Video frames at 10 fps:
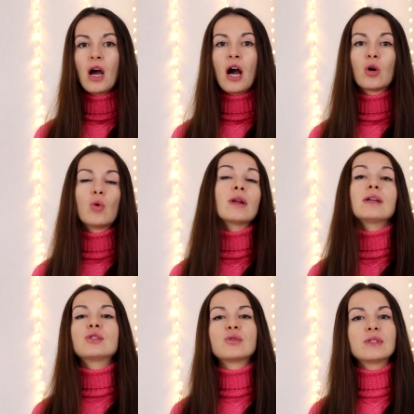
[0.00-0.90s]

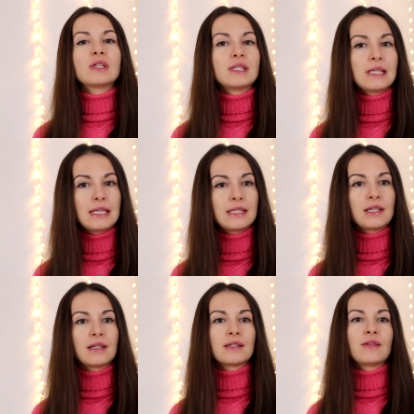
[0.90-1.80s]
According to
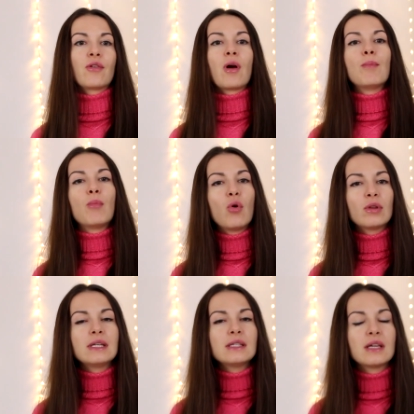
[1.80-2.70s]
statistics, there are more
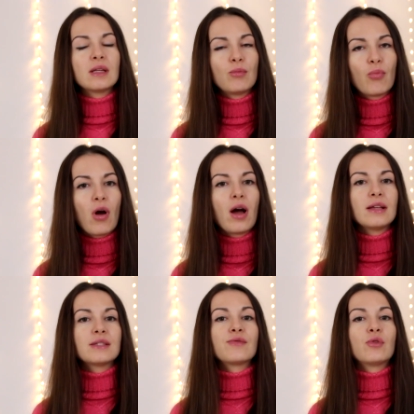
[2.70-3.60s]
than 10
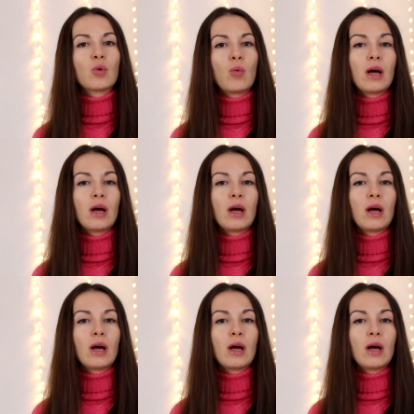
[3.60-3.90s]
brides for